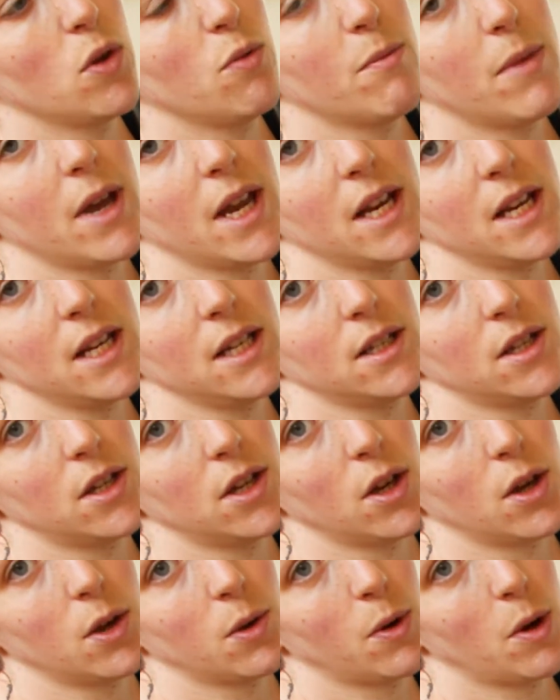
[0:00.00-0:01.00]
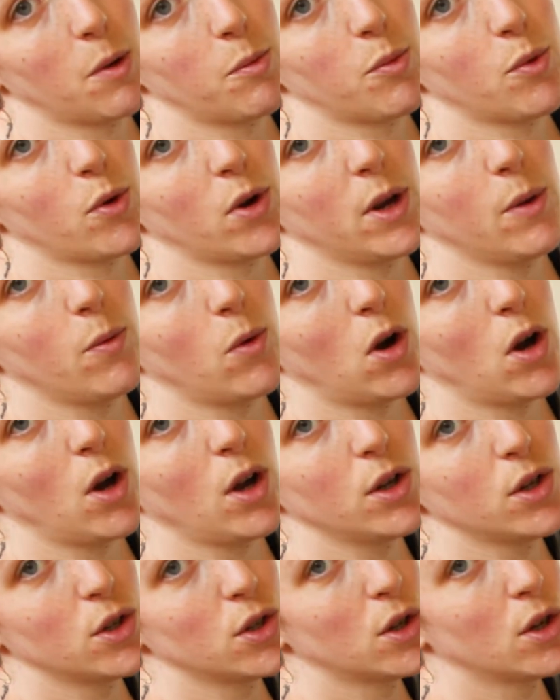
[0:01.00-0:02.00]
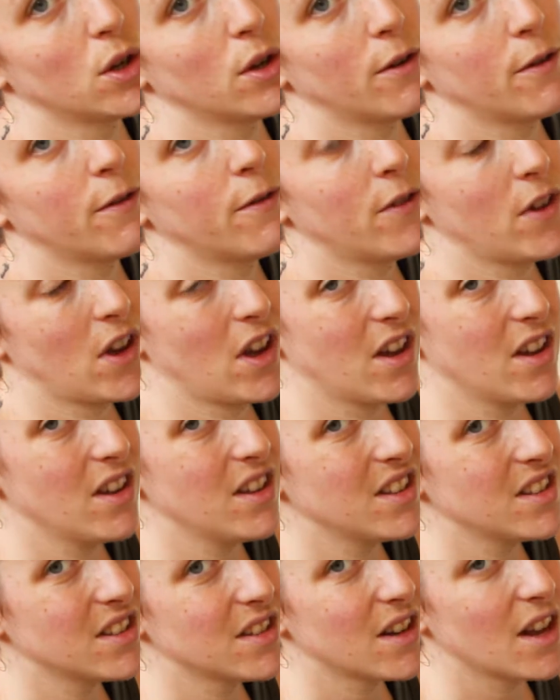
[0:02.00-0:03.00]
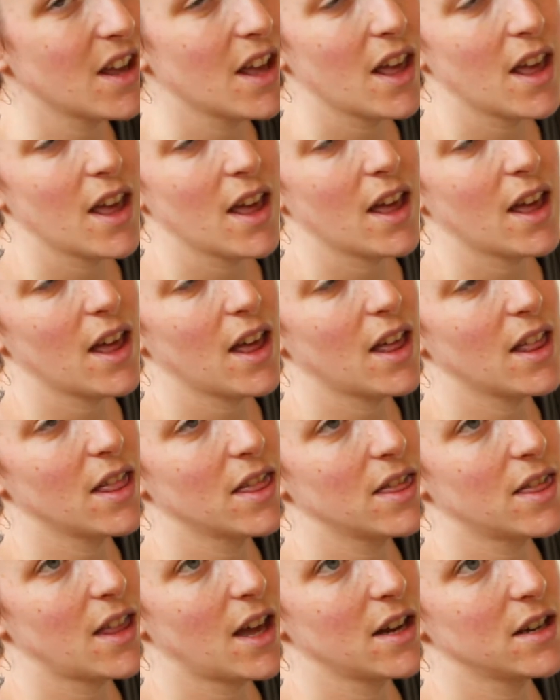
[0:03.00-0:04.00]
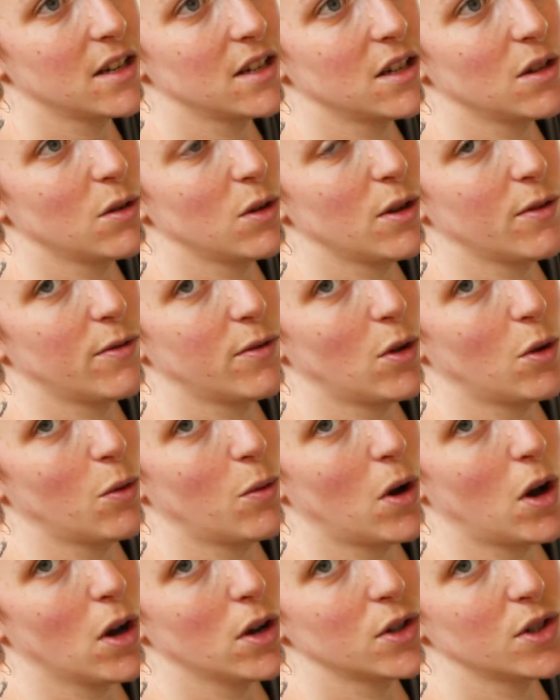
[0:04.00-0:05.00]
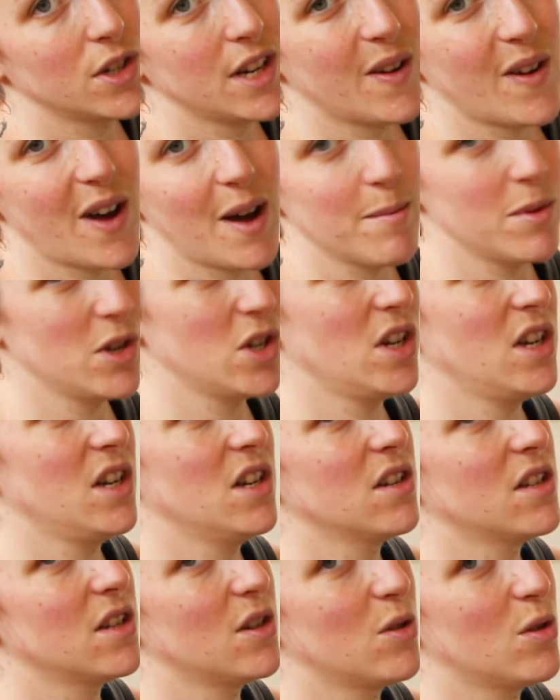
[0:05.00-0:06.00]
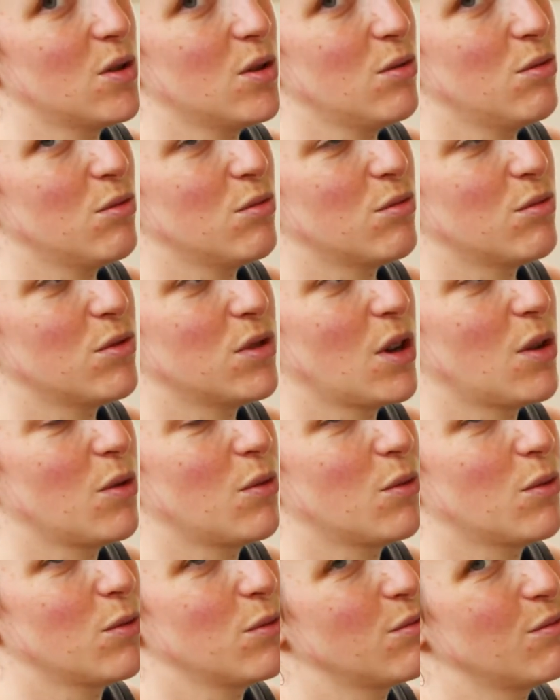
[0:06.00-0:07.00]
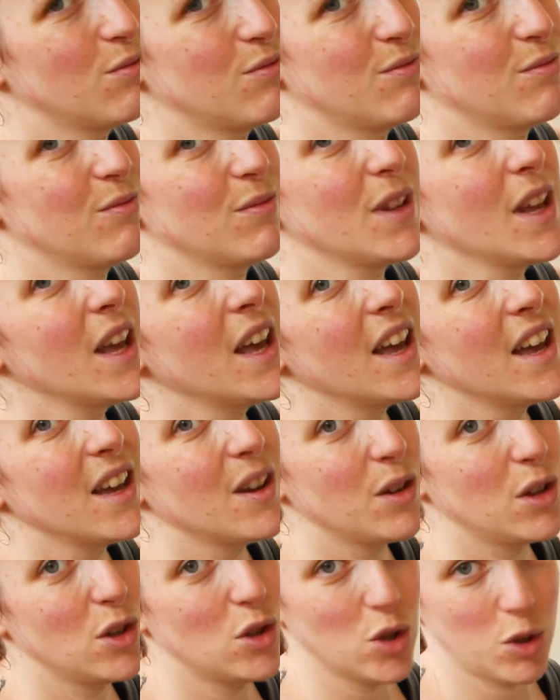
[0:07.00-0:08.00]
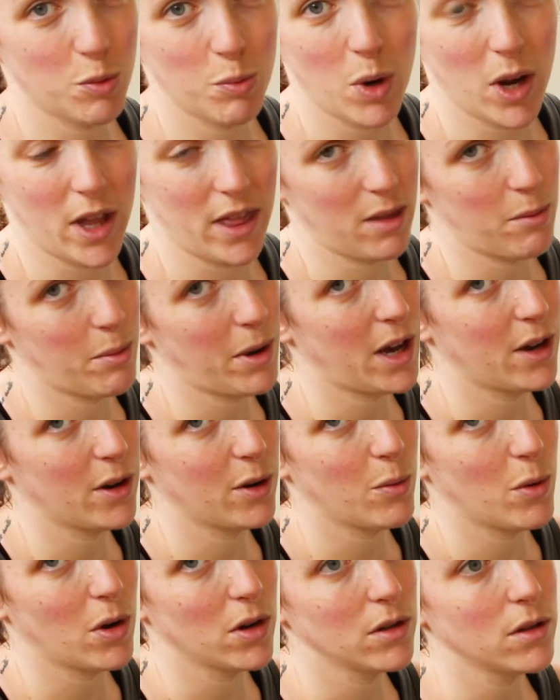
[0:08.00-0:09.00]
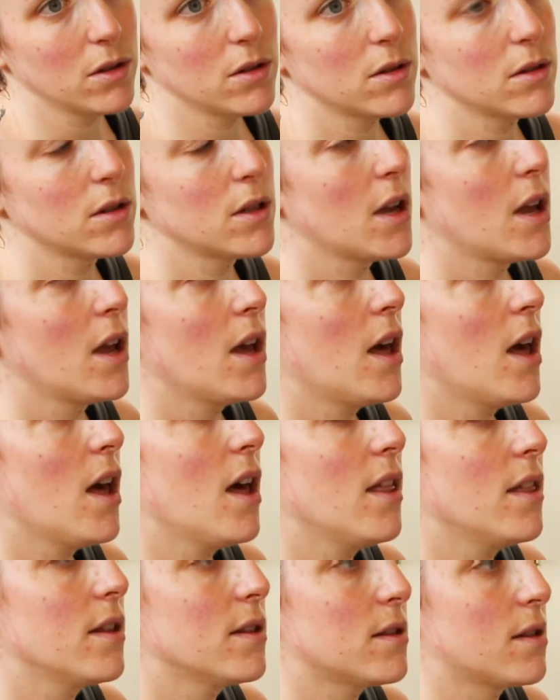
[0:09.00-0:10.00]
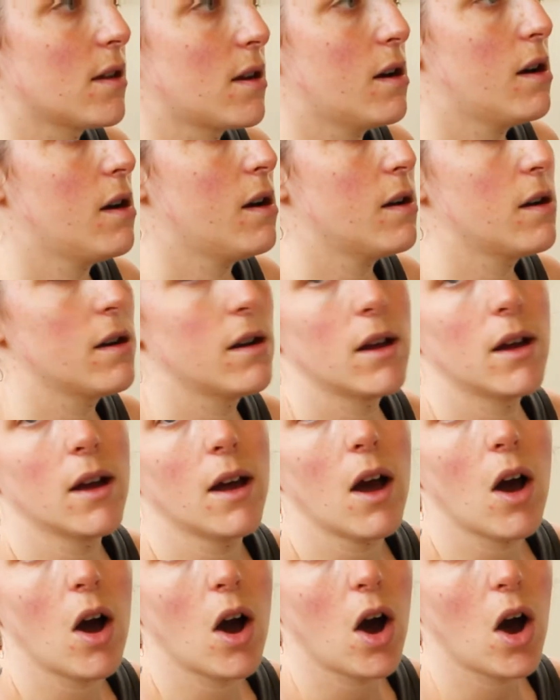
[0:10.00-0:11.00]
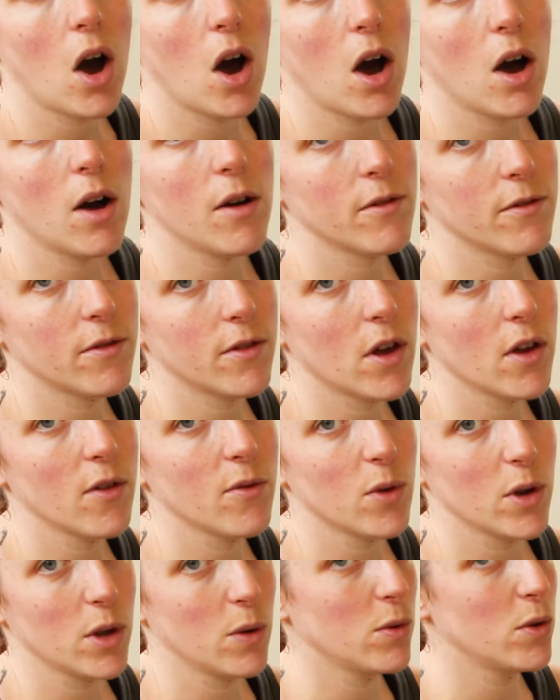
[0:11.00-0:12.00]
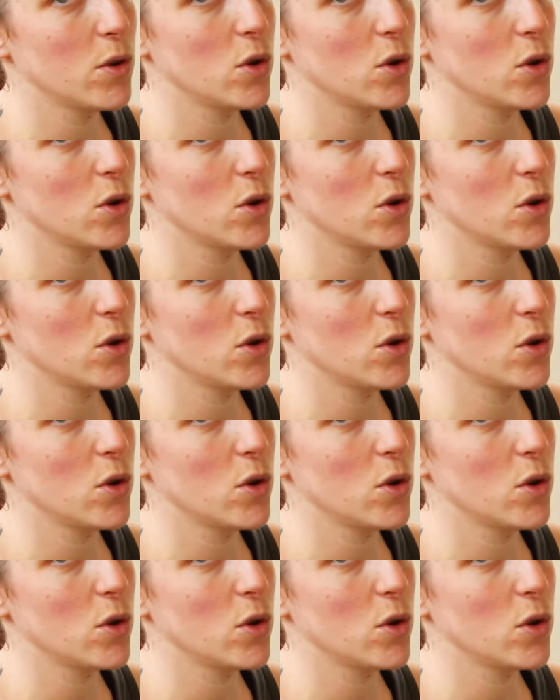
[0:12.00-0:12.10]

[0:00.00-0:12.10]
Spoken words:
may need to do a pre-wash first and then do your full wash. Now our machine does it all, so you just put in the powder once. At the start, half of what you would